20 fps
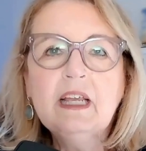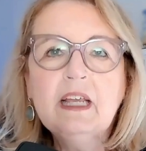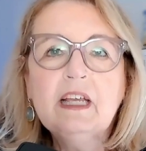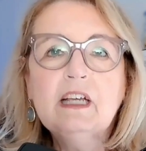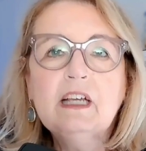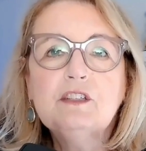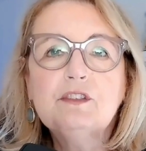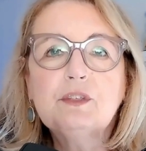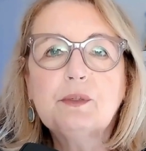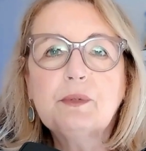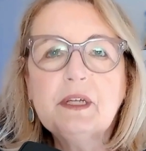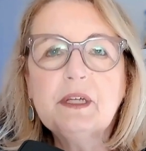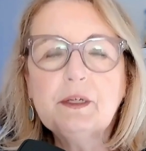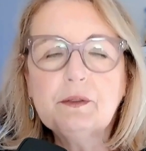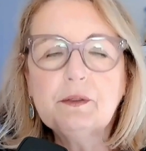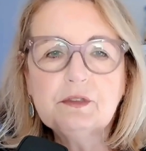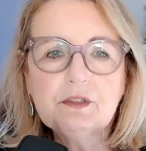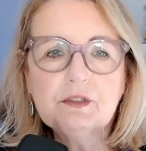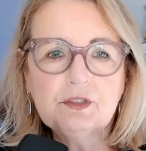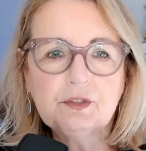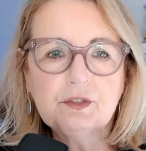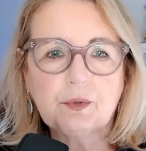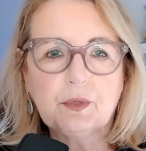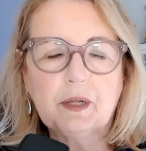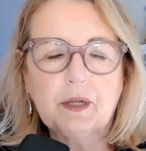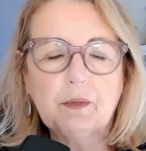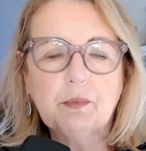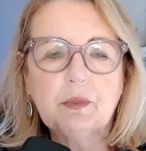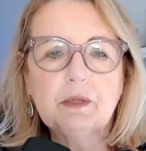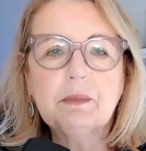So here's a story.
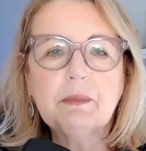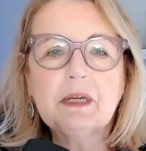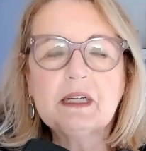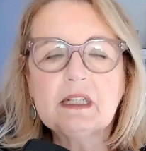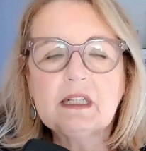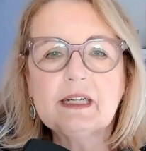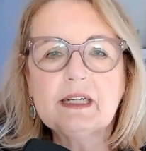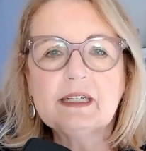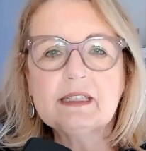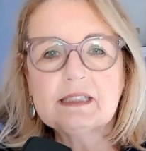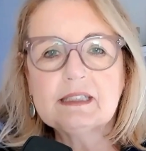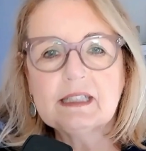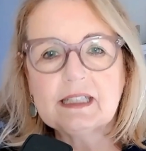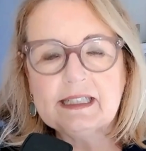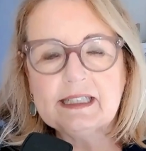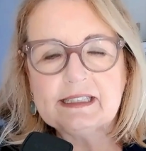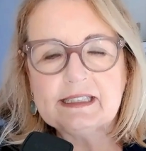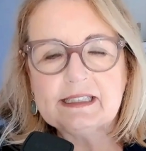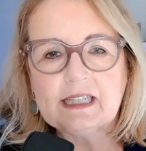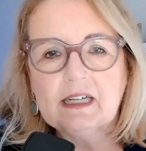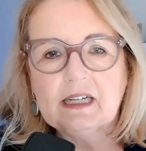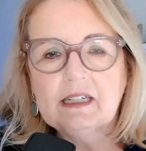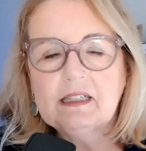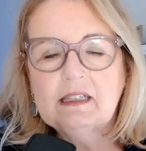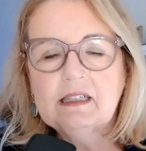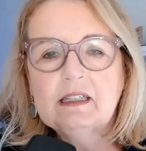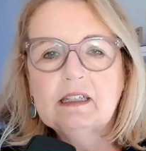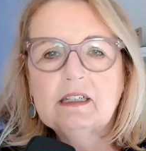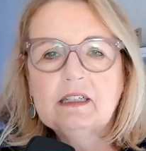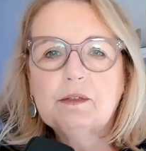One of my clients, Lisa,
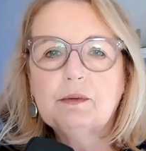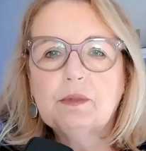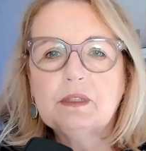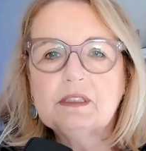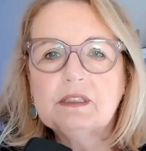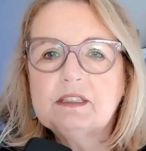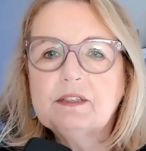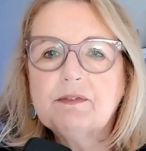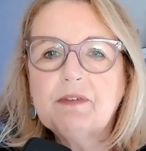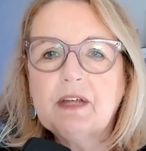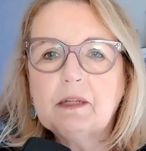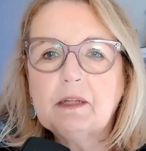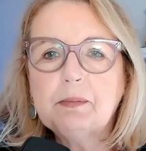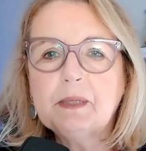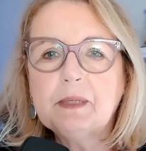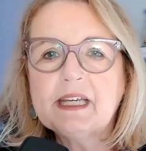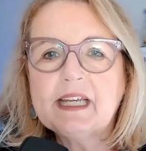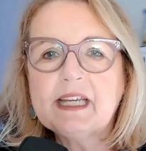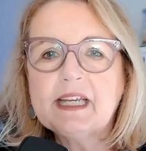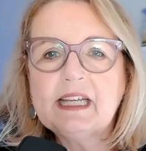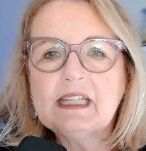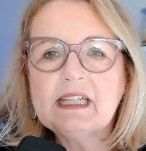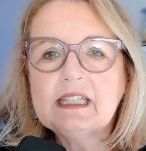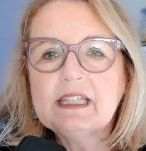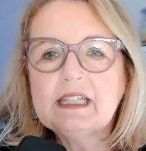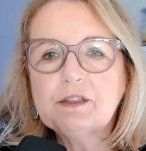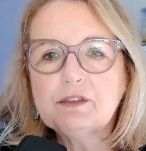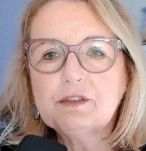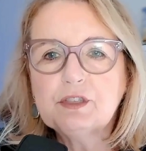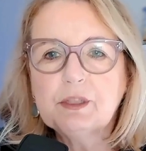was developing a
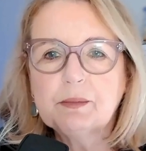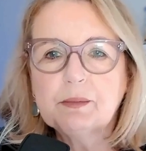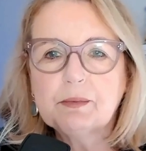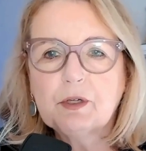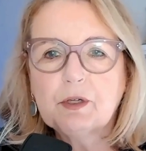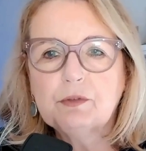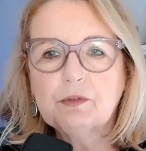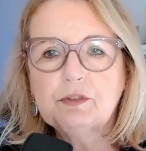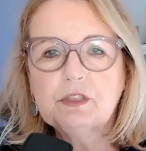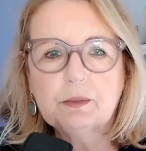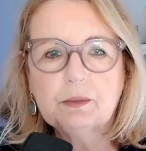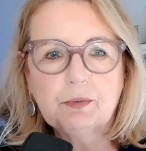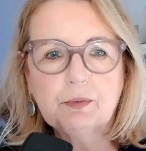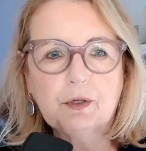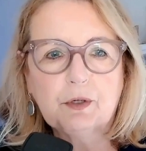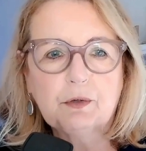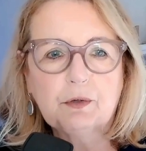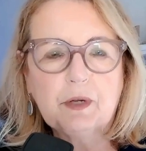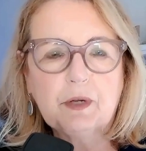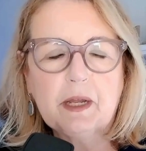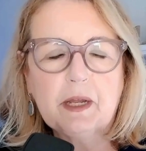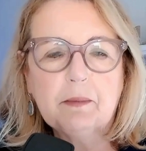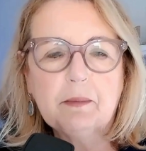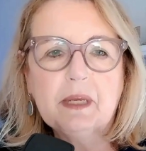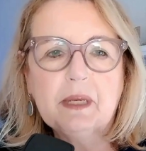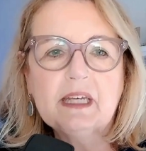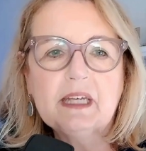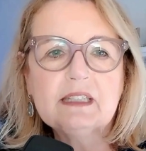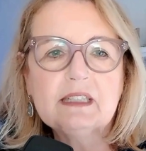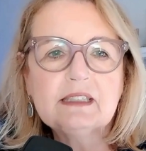leadership coaching program.
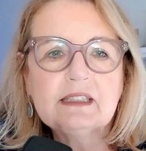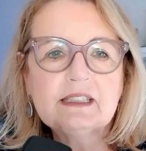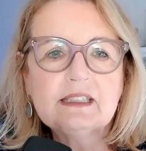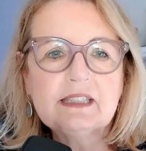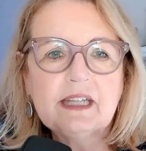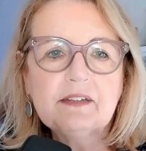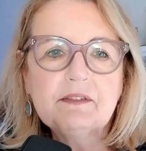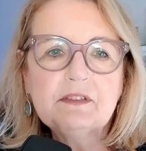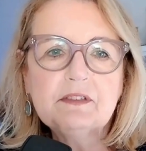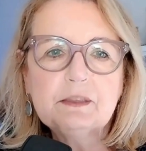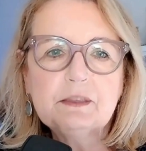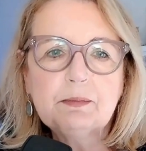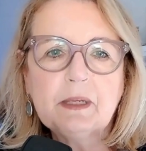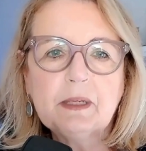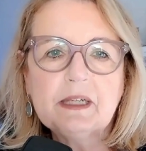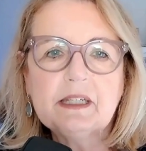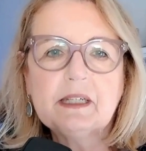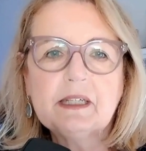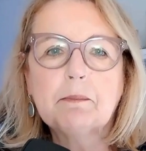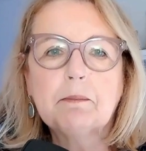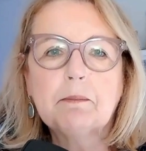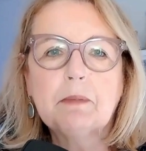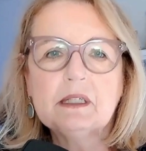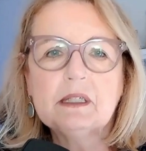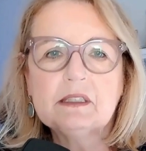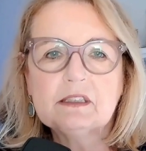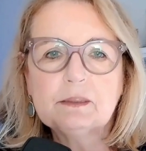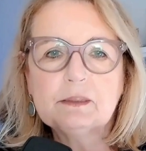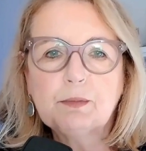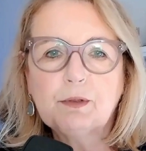And instead of spending
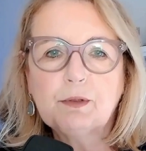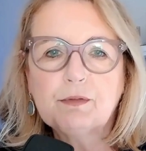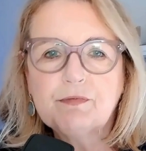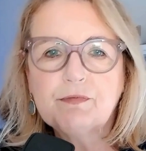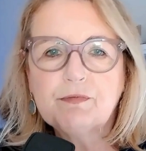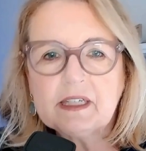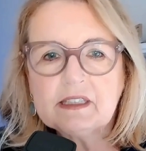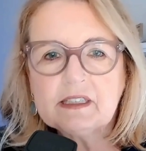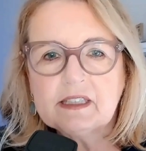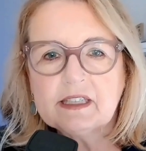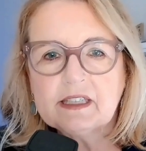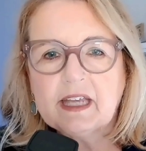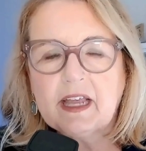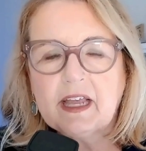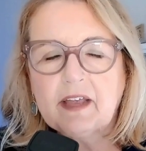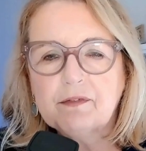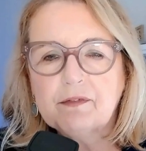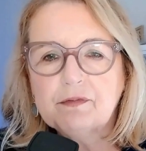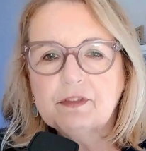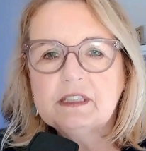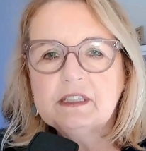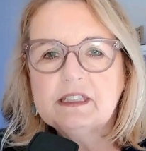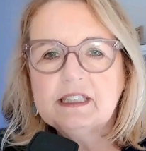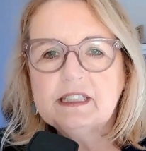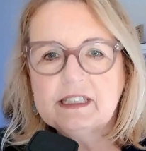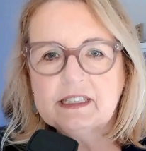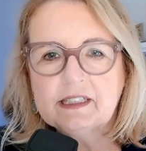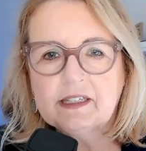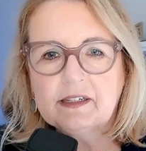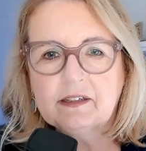months perfecting every
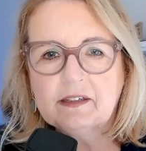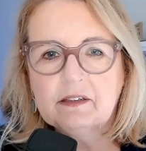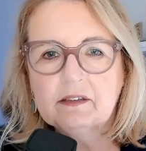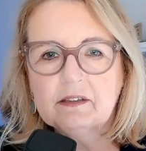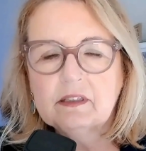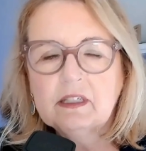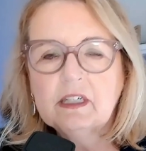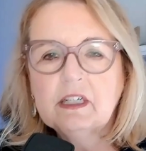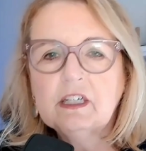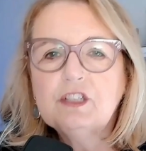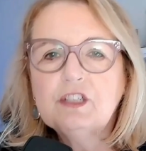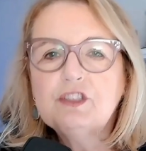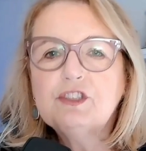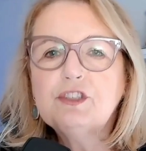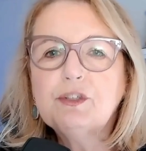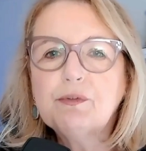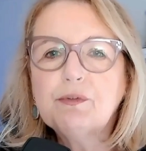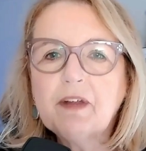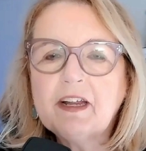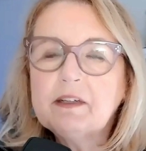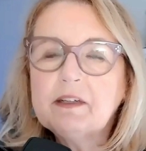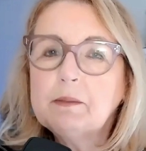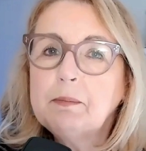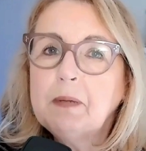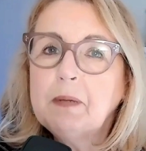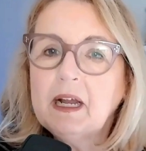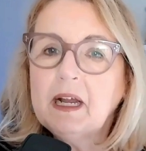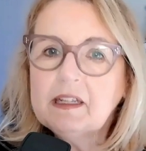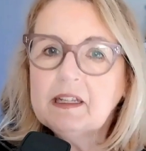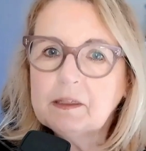detail, she ran a
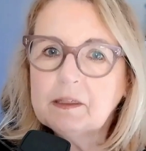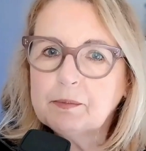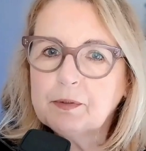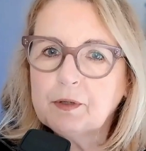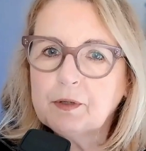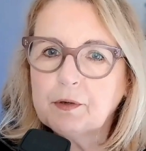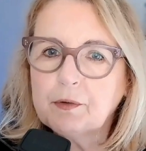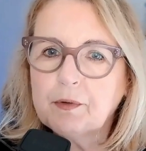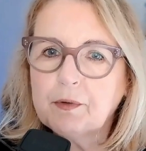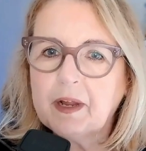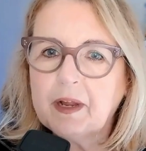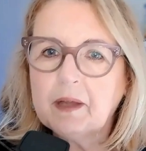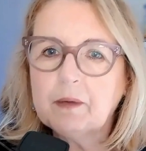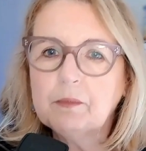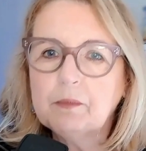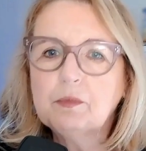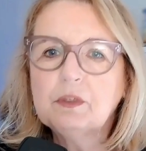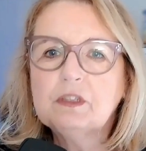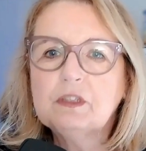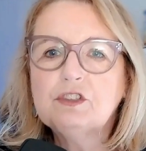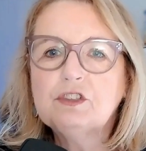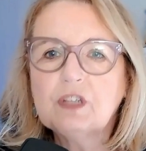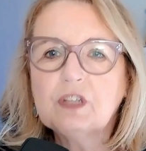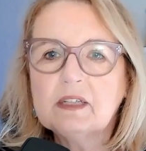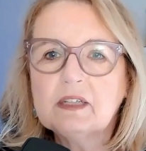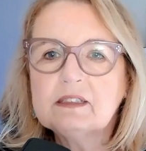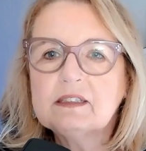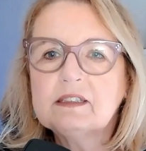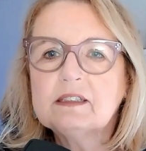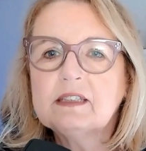pilot program with
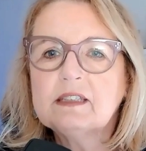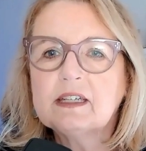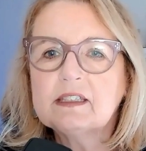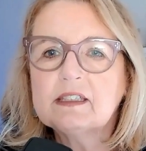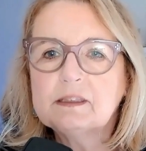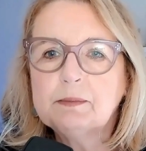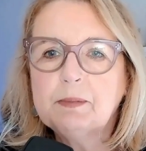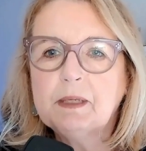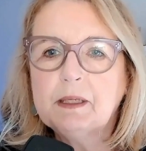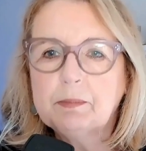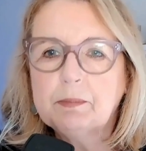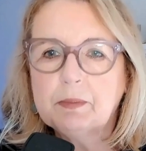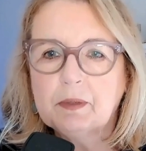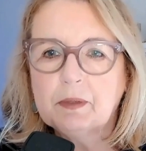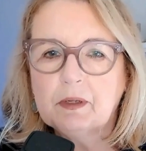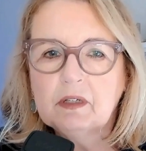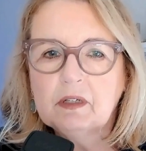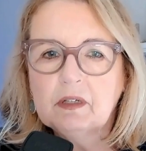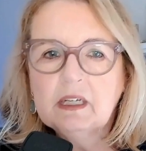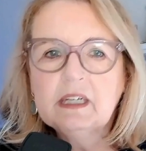just 6 people.